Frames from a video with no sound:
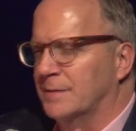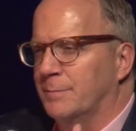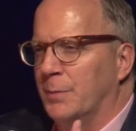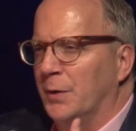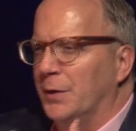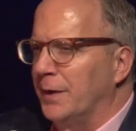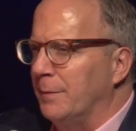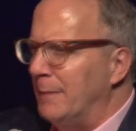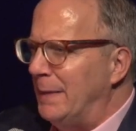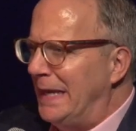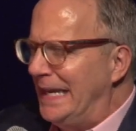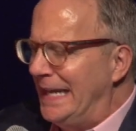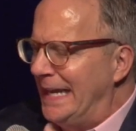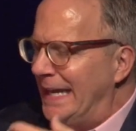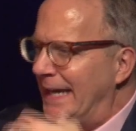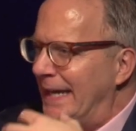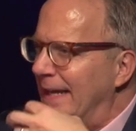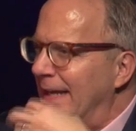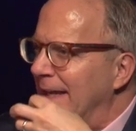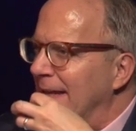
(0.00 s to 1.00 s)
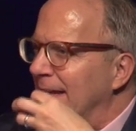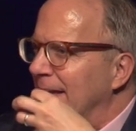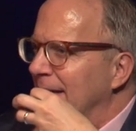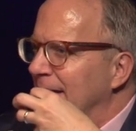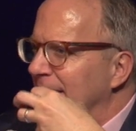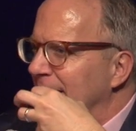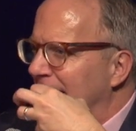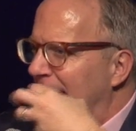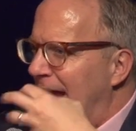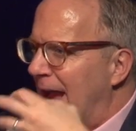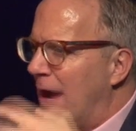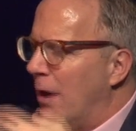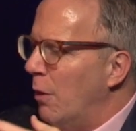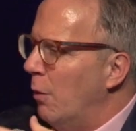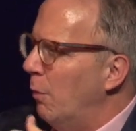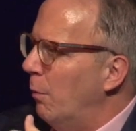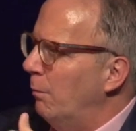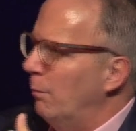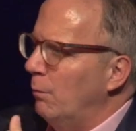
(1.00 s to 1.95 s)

building meaning. Now,